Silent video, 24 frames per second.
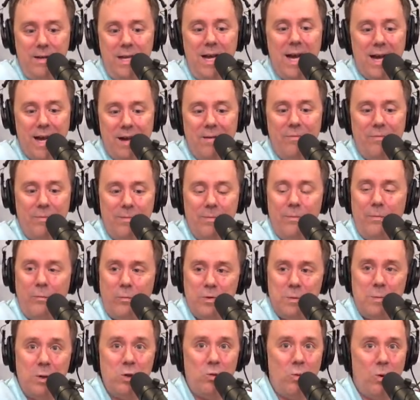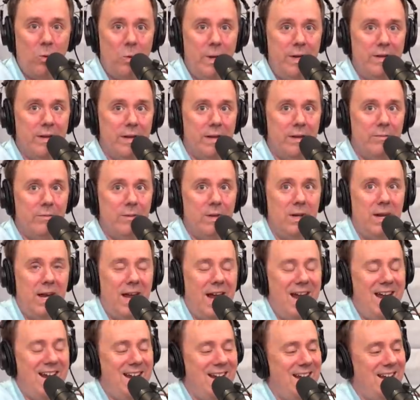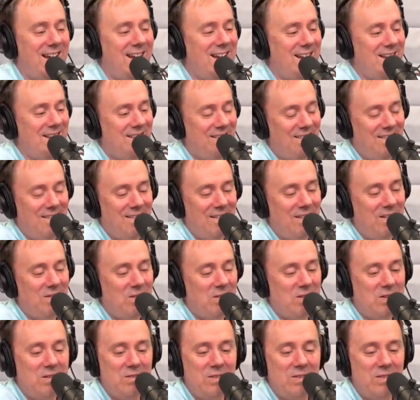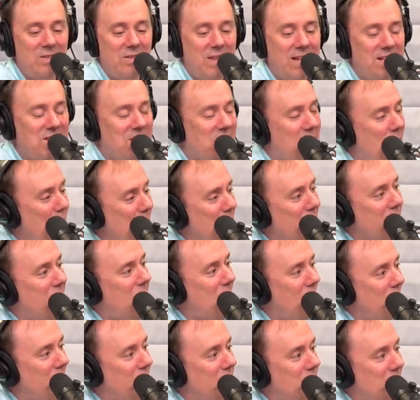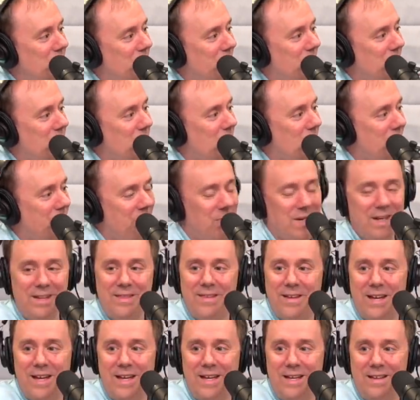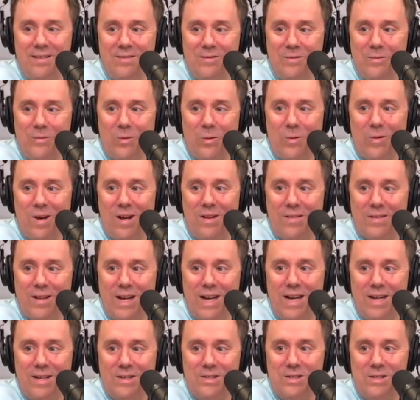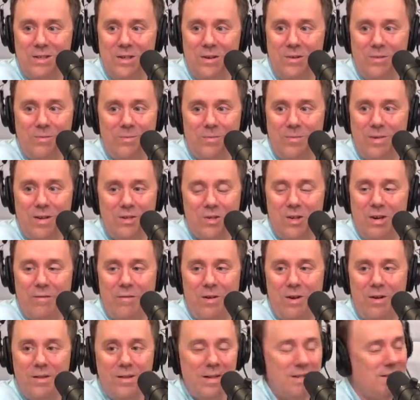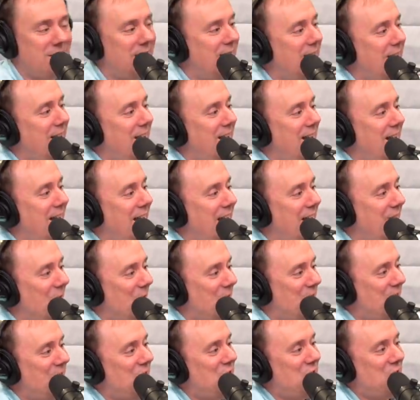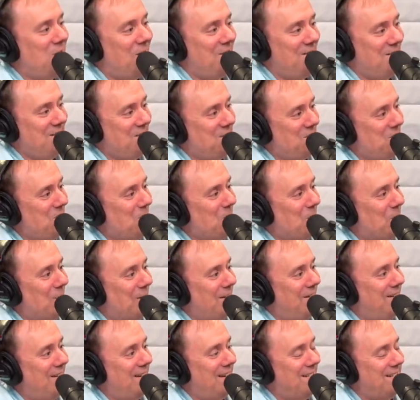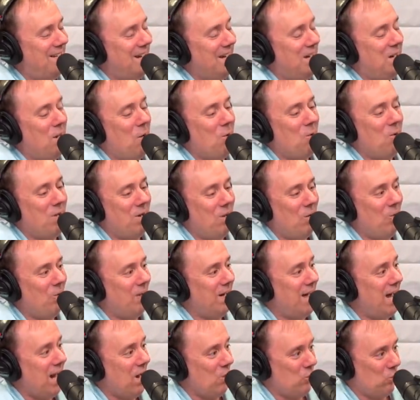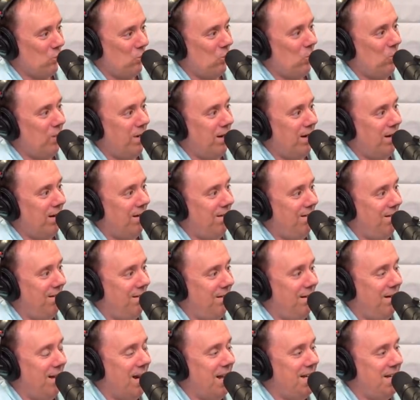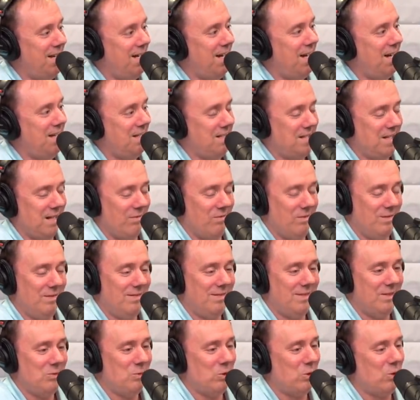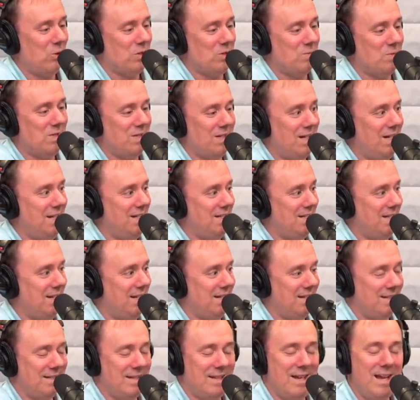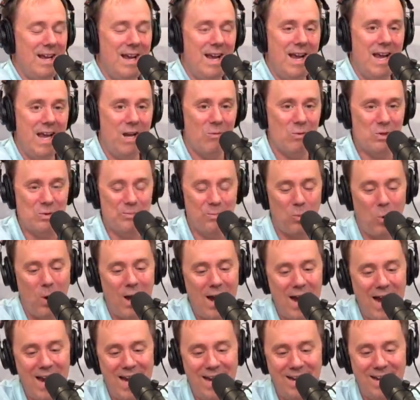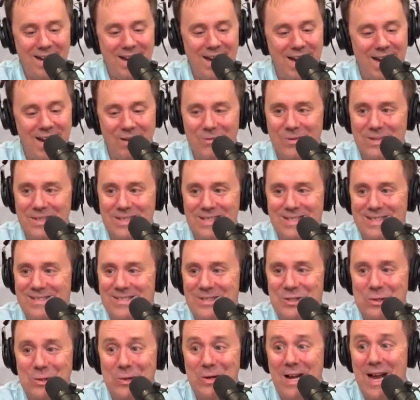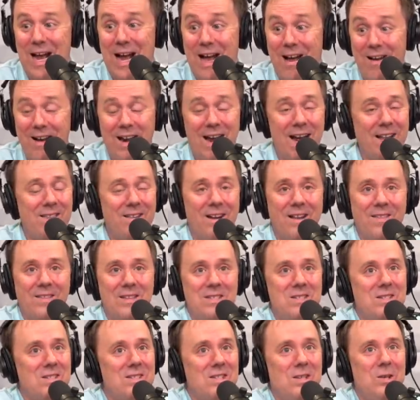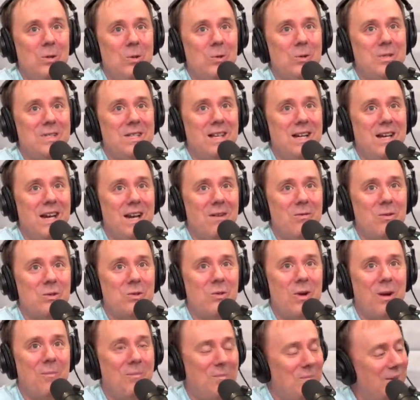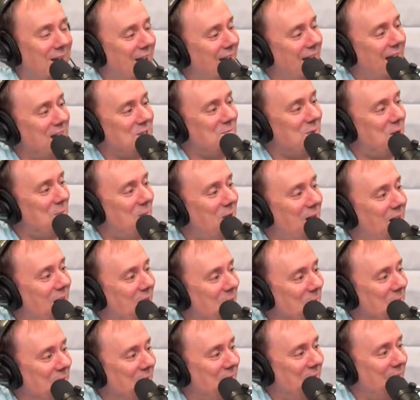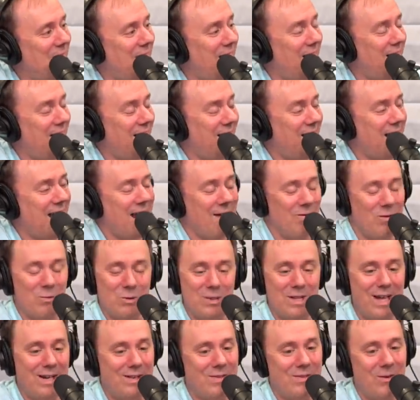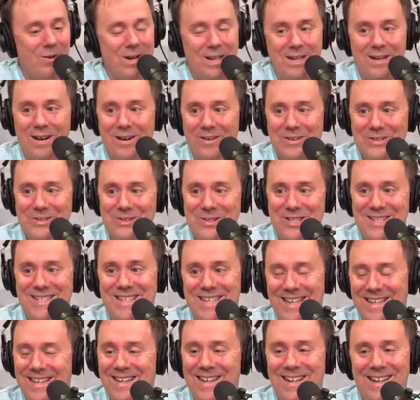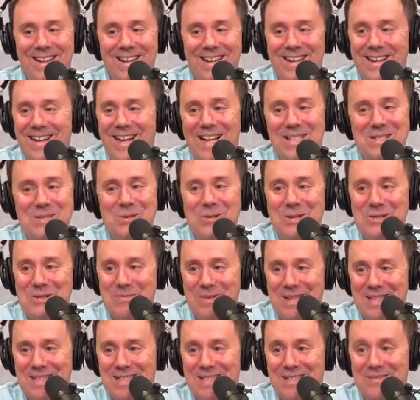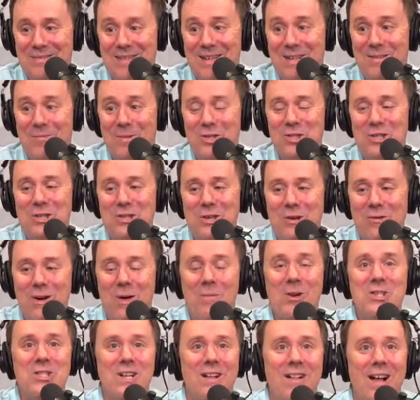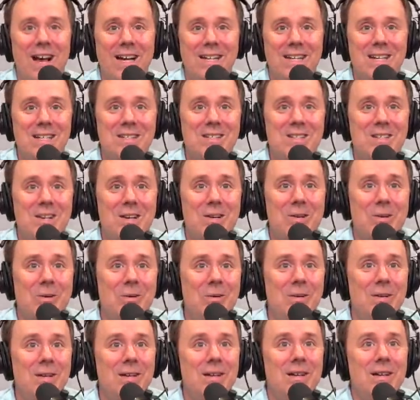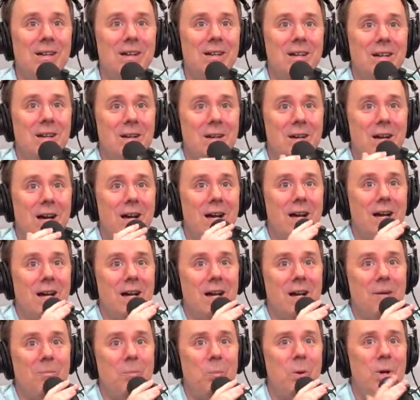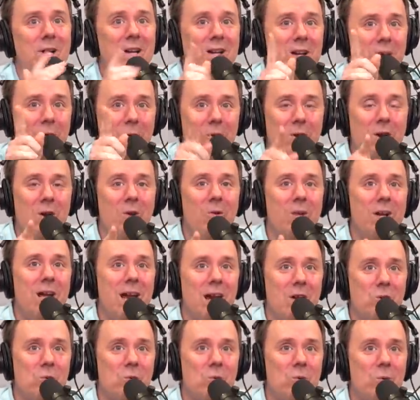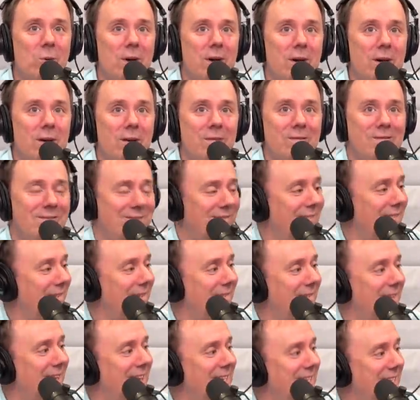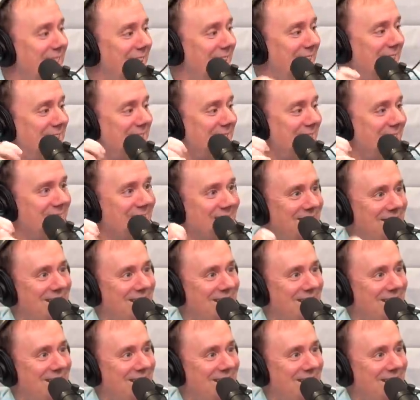Yeah. Especially where we lived. Yeah. And these Coca-Cola shirts were a big thing for a while in the 80s. Do you ever heard of this? And there was this shirt in the store. It said Coca-Cola Casual Wear. 1987. This is Christmas 86. And it was bright and it was stood out. And I thought, this is the coolest thing ever. So I asked my mom if I could have it. It was like $30. So she said, that's too expensive. But she knew how much I liked it. So put in Coca-Cola Casual Wear 1987.